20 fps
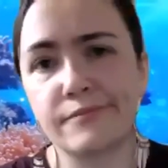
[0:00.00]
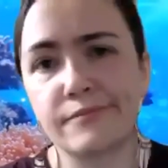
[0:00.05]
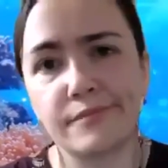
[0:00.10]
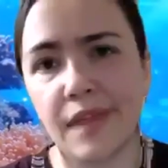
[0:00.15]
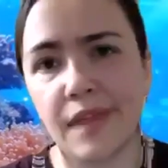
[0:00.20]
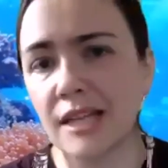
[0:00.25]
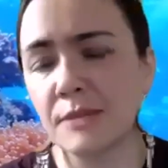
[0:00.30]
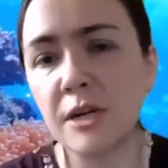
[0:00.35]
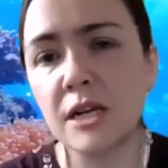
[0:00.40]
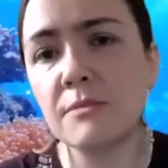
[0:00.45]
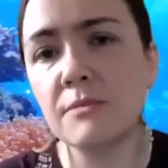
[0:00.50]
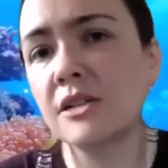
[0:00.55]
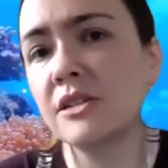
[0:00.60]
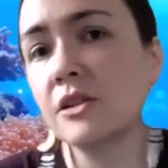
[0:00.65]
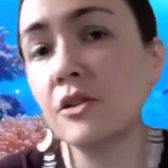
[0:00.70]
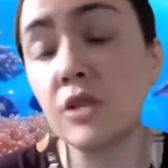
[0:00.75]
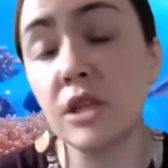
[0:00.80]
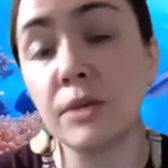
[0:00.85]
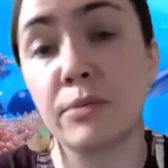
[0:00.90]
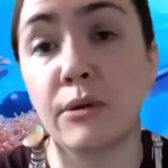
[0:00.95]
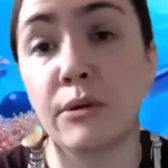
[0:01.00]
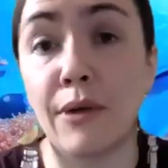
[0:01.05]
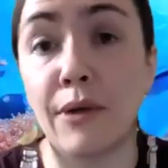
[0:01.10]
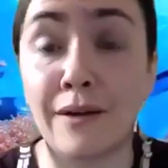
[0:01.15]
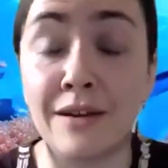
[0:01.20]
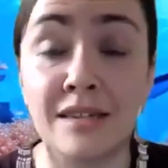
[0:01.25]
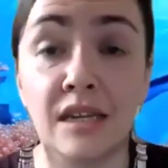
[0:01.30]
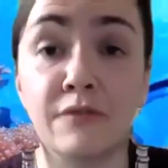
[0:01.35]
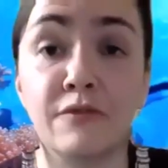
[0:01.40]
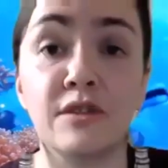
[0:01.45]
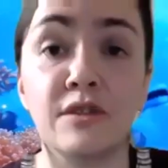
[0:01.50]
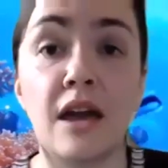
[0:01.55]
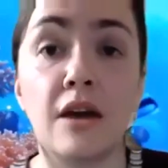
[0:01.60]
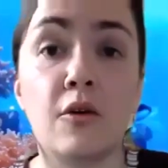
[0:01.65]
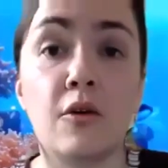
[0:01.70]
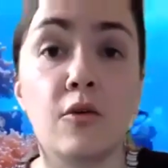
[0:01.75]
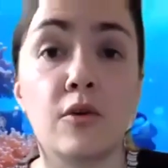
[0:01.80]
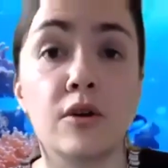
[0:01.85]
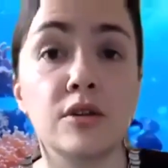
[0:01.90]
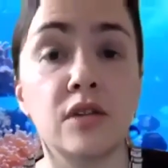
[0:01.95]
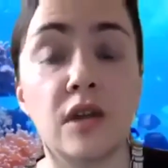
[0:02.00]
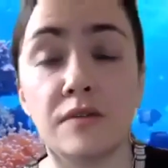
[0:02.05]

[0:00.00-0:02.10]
that's pretty much the only prerequisite for that course.